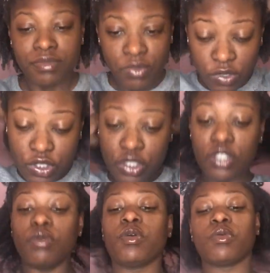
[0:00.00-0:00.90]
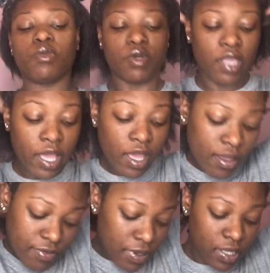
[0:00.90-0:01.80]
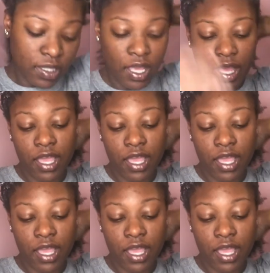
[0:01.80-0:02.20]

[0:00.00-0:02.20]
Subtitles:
we're just gonna work with what I have, and I